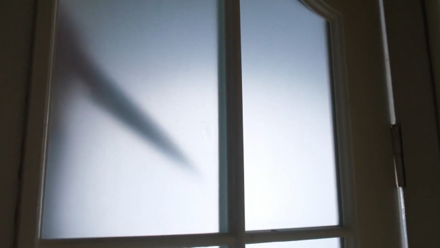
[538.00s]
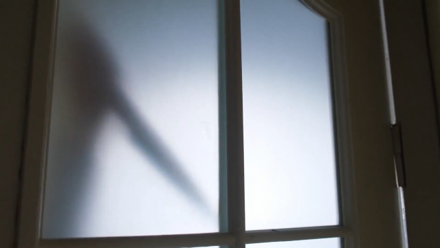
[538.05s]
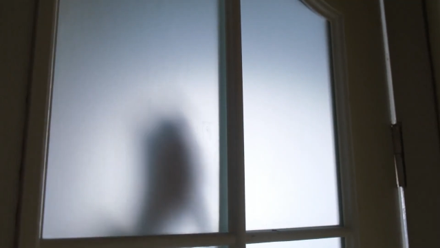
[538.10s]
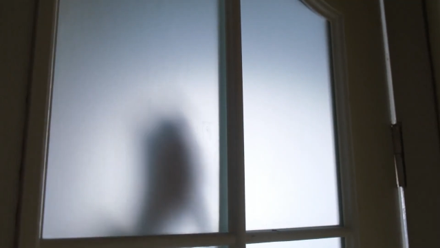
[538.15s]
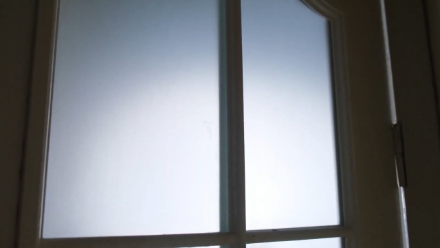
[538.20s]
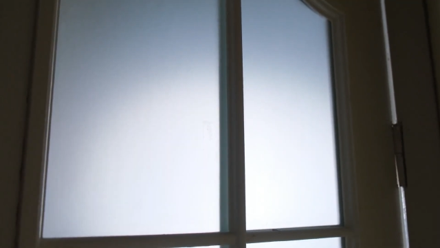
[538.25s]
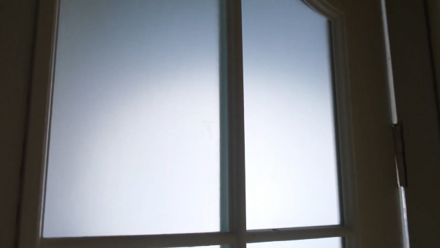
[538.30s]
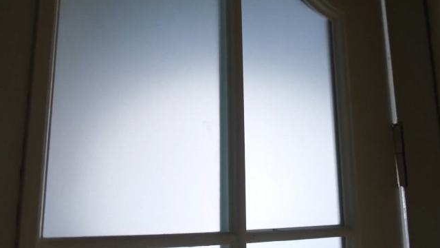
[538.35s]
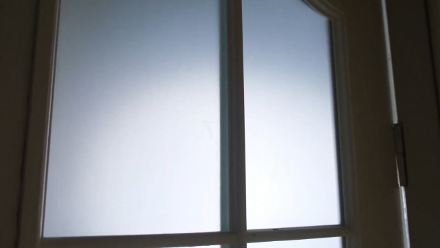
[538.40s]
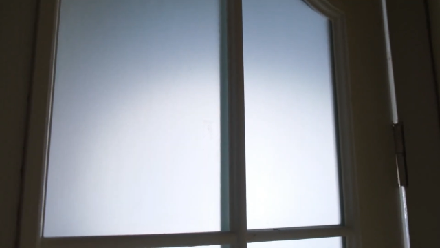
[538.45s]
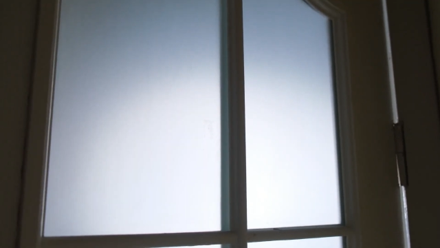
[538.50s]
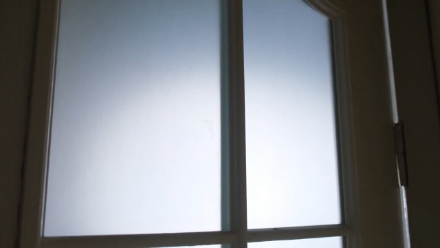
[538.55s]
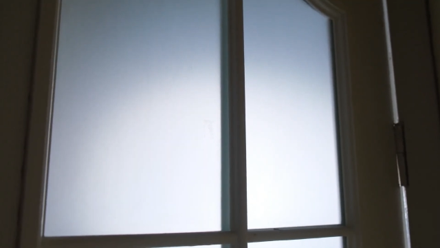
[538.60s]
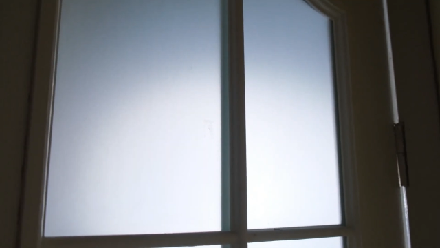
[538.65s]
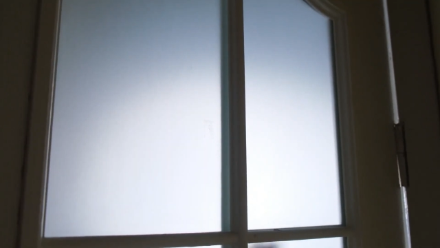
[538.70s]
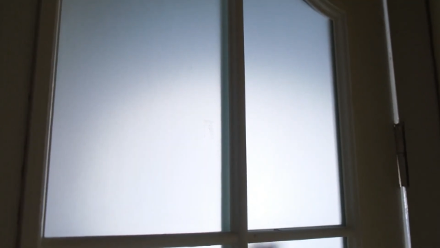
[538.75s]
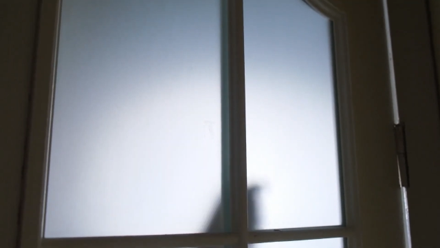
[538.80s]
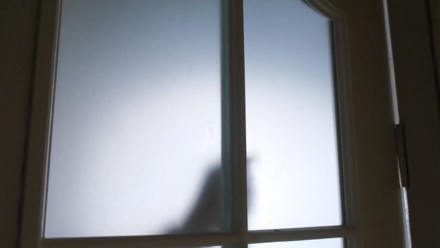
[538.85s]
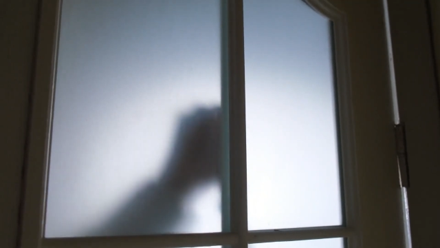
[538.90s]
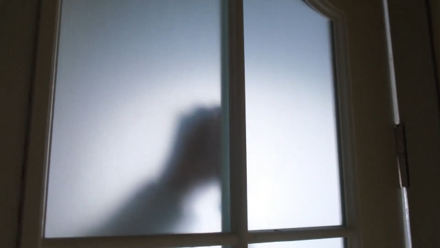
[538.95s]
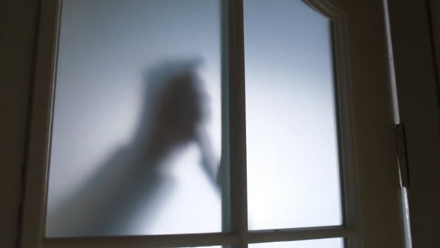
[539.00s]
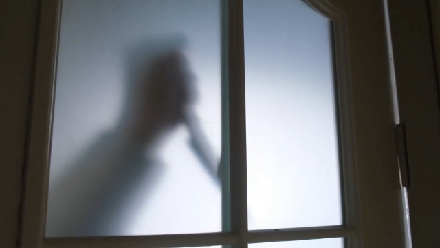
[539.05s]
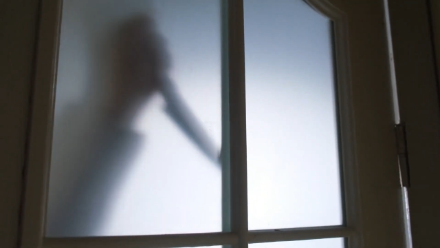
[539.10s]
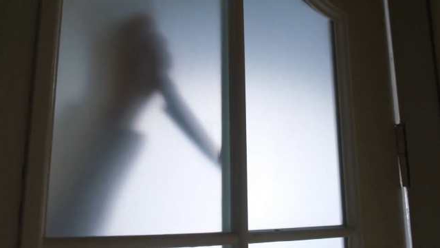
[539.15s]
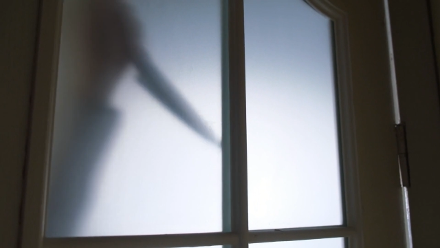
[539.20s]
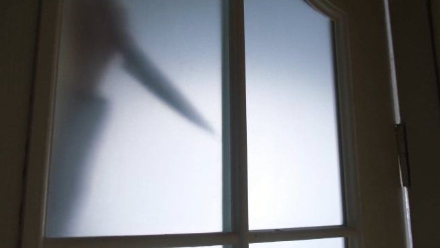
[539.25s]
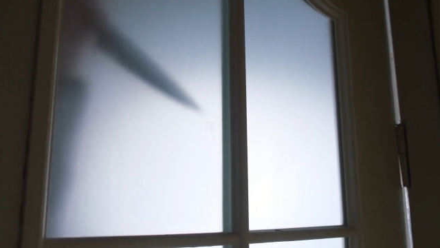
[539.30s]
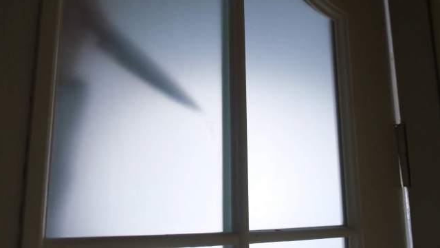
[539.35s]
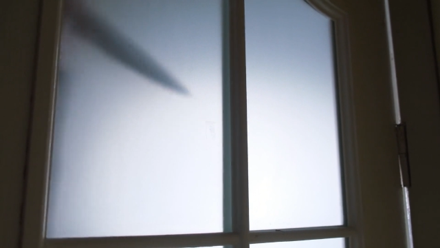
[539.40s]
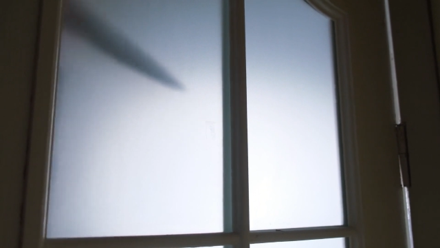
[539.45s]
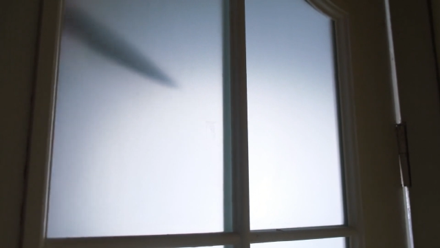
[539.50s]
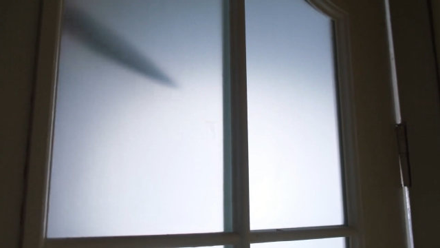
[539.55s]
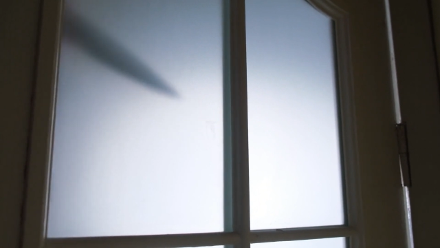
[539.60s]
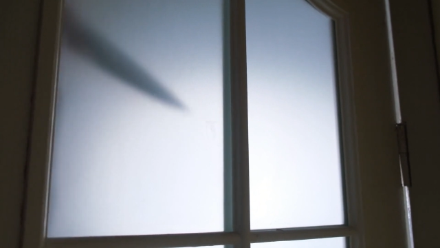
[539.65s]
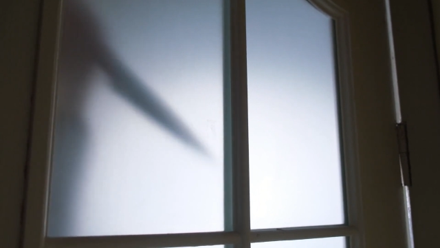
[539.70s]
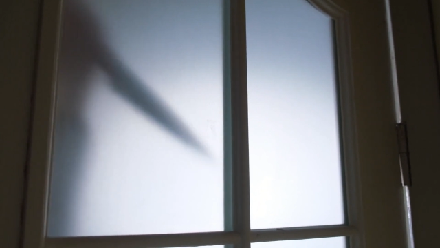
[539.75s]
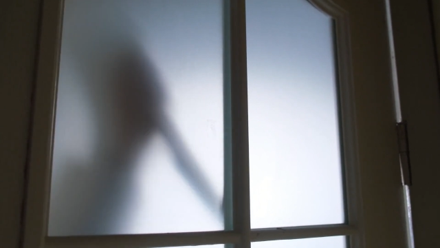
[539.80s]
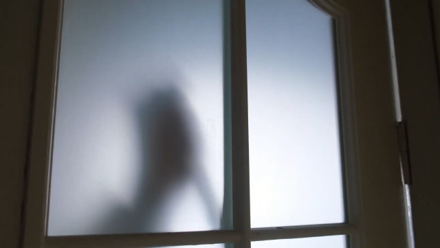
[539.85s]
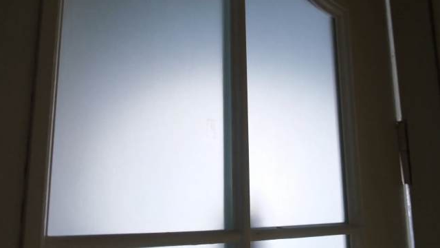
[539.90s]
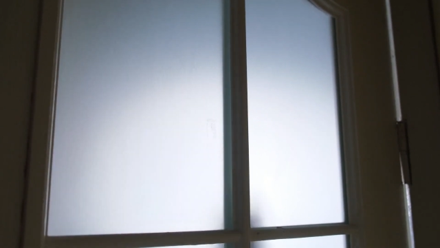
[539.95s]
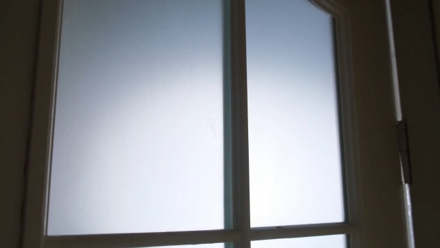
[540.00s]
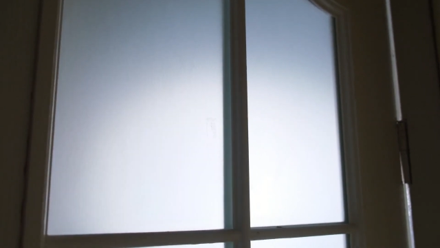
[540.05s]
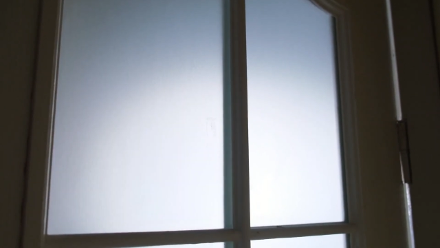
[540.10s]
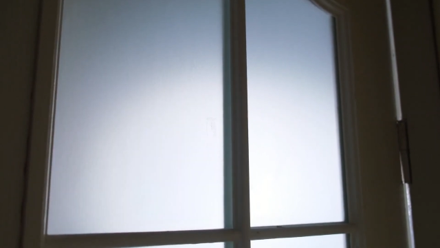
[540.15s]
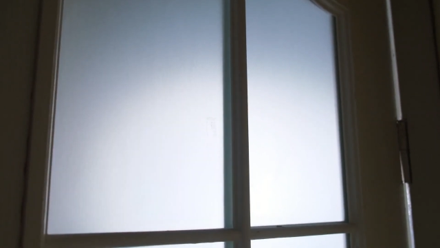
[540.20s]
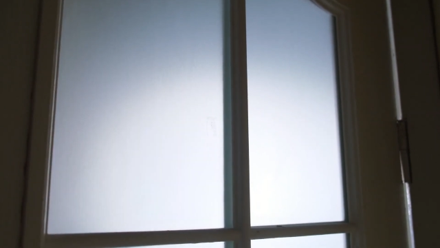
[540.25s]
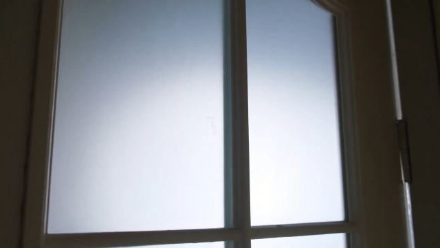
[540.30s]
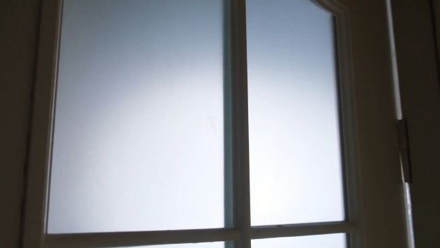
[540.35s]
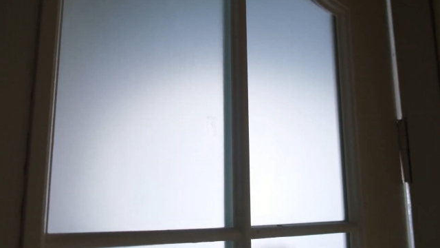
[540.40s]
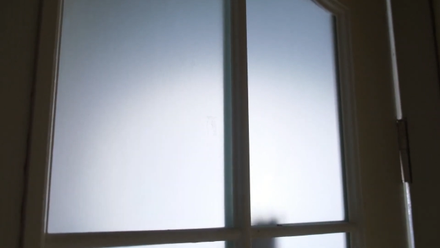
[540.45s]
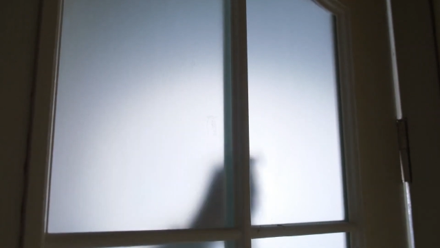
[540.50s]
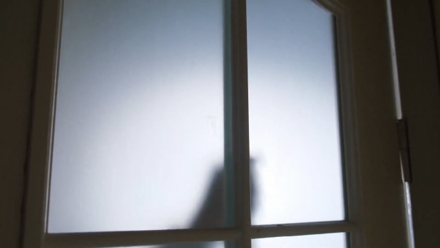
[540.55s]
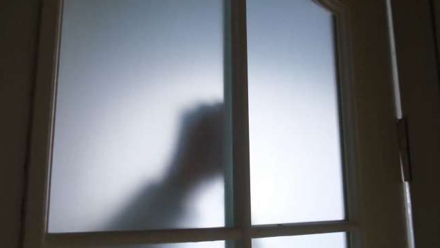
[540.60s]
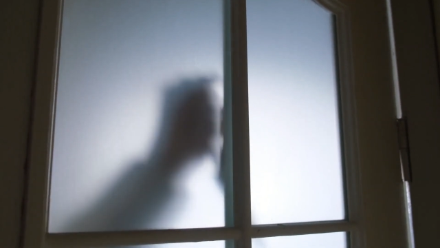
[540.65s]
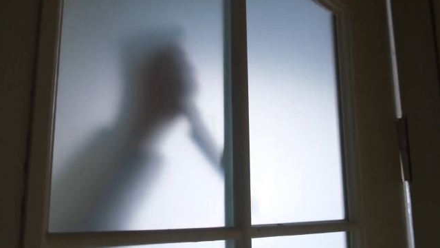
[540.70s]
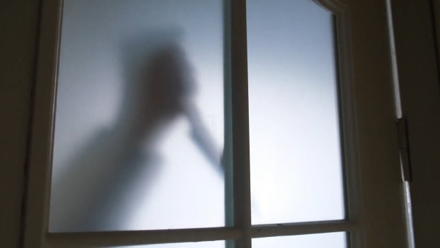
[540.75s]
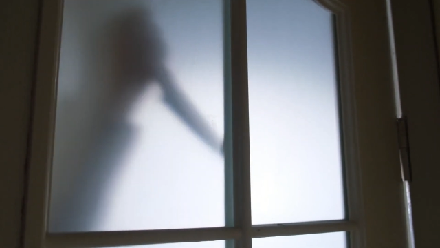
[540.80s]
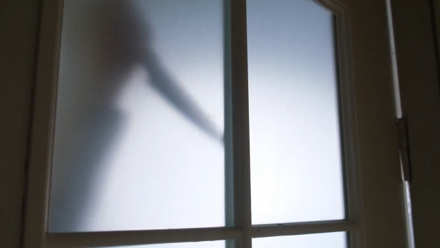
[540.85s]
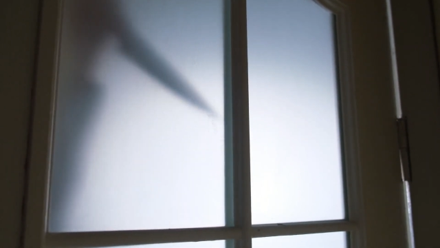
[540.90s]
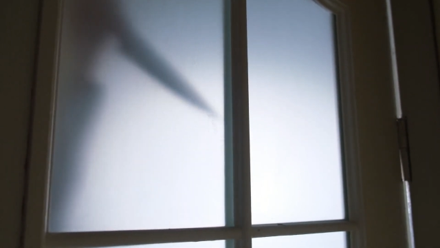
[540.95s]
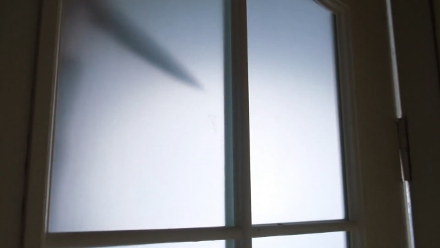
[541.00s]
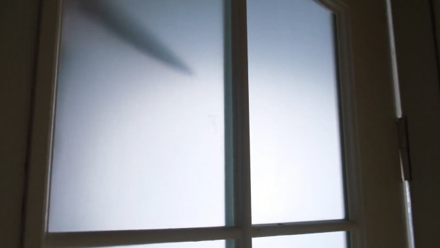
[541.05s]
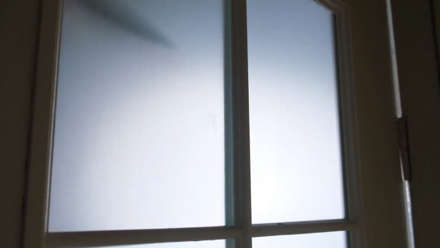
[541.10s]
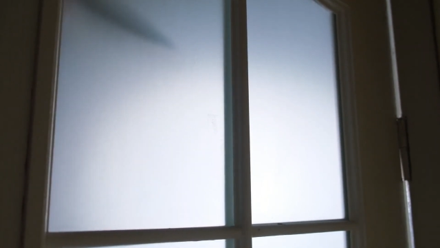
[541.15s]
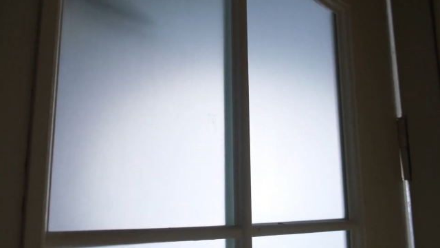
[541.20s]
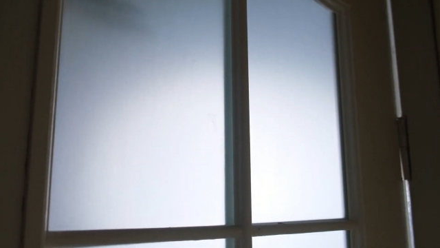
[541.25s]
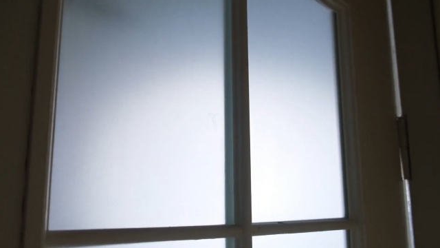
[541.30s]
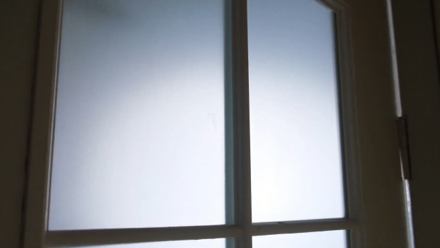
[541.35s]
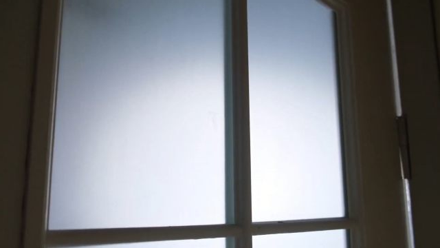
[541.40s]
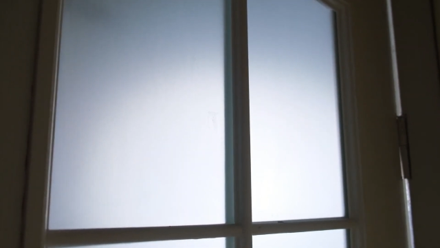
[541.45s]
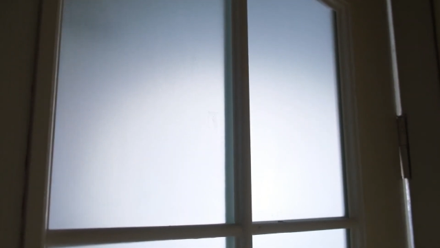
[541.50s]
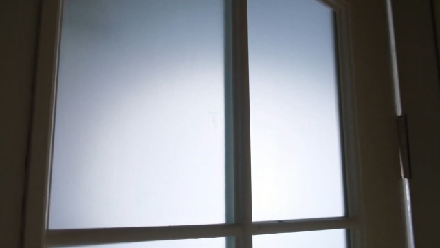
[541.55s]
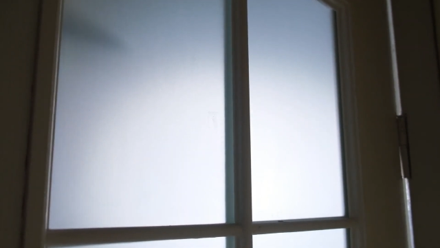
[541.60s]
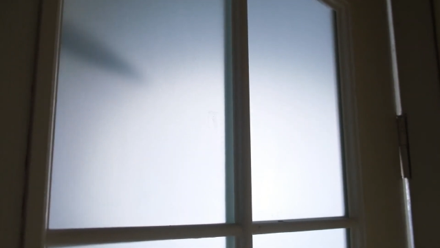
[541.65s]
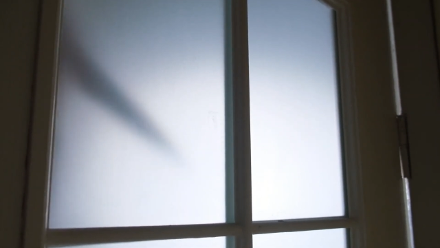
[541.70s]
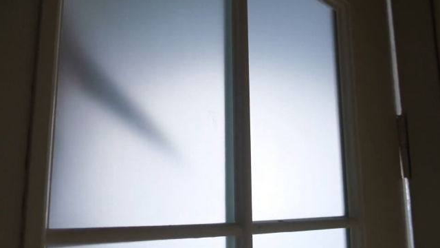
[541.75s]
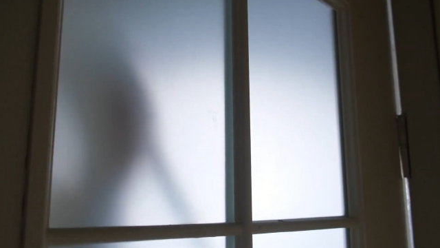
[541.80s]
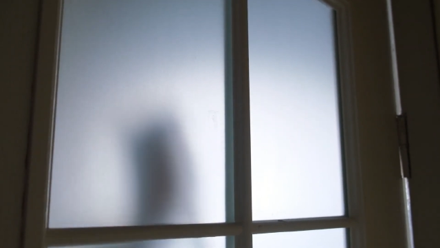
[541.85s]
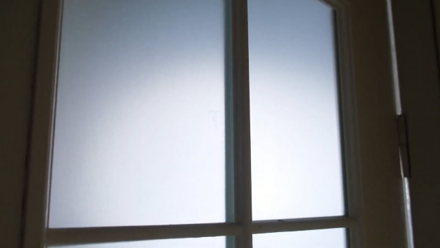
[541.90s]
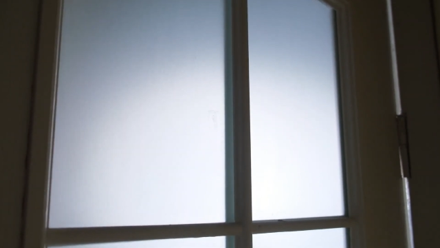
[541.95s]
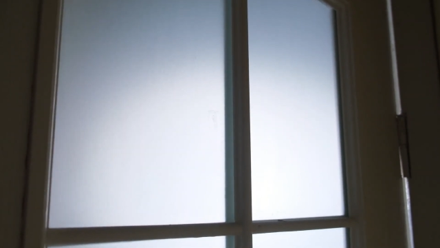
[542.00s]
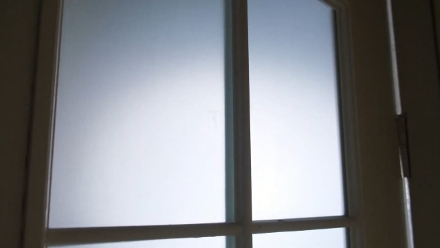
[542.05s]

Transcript: Nobody's mouth can be seen.